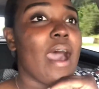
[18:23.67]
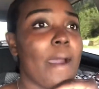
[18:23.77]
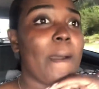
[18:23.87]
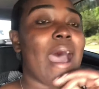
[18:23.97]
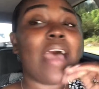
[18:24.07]

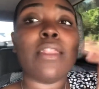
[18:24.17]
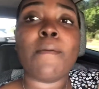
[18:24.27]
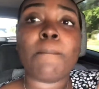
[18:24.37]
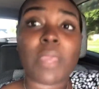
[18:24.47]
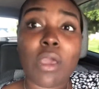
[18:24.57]
And
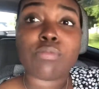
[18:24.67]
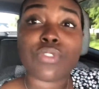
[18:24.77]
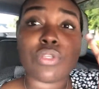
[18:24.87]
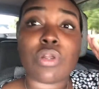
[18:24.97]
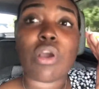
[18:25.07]
big up
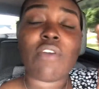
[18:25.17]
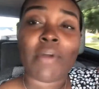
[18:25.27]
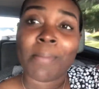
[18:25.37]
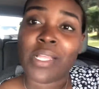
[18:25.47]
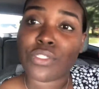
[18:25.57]
to the
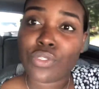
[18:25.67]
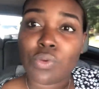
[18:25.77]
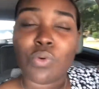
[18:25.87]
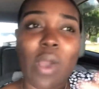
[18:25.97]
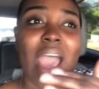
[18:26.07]
government
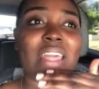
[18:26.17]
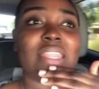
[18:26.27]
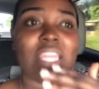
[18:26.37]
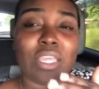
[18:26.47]
too. I think